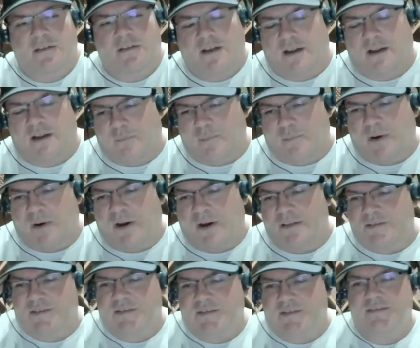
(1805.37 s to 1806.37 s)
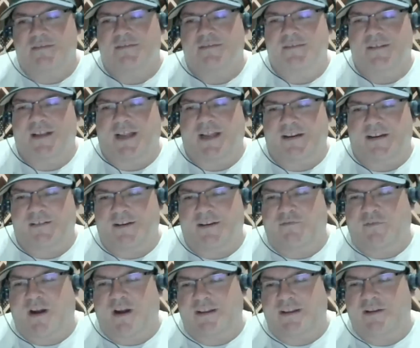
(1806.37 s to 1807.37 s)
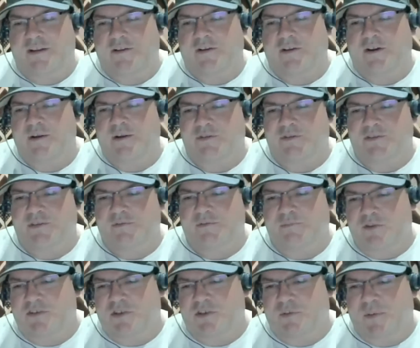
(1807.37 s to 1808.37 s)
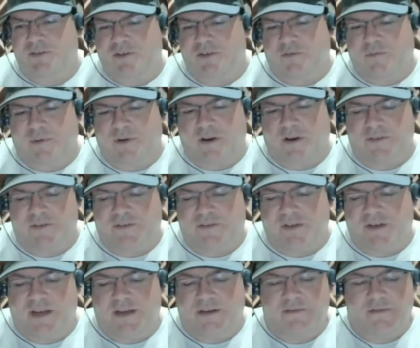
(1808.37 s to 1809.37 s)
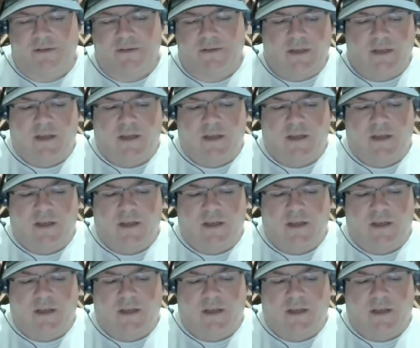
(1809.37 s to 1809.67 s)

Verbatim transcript: a month, and and finally are able to post a picture of, of it today.